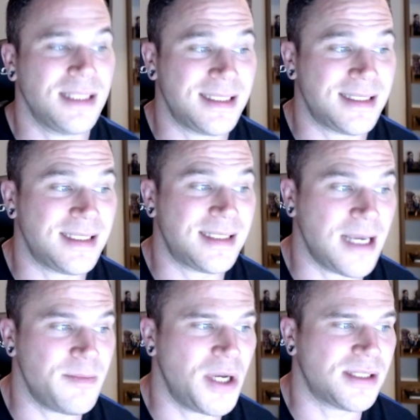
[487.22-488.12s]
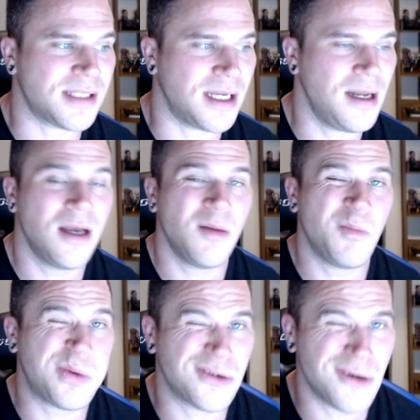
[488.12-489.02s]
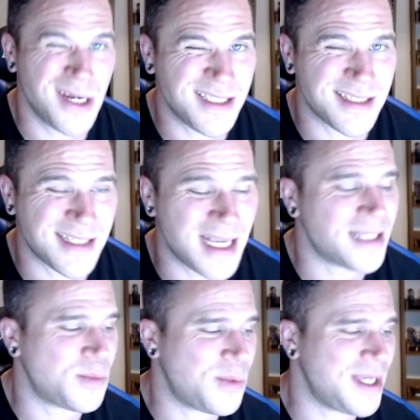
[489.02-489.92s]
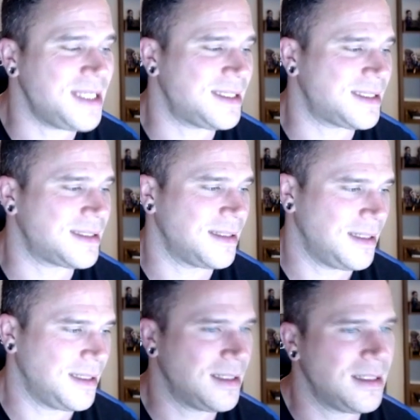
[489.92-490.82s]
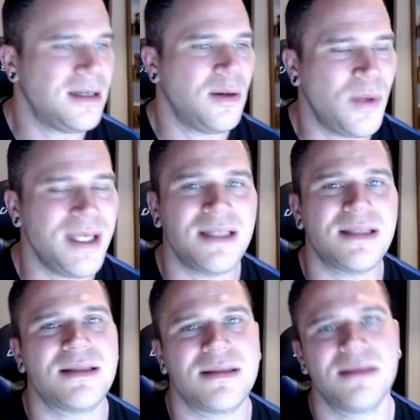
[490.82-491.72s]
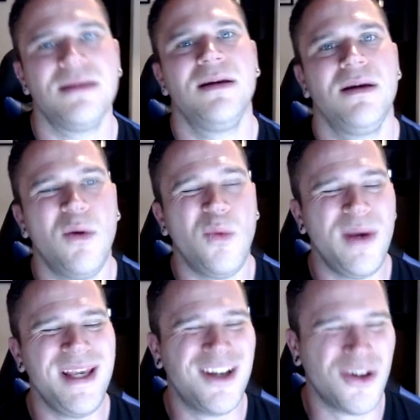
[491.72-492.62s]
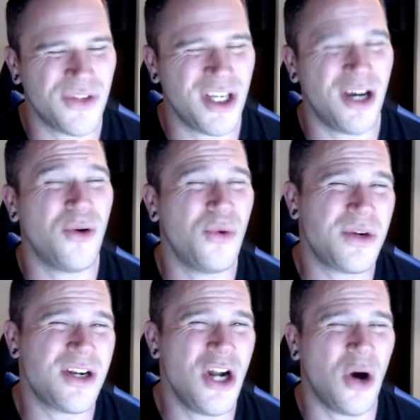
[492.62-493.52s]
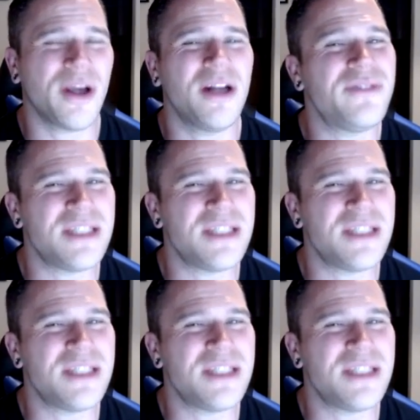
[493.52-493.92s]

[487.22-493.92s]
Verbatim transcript: This is the same person. Princess Weeks. Weeks. Weak on the old noggin of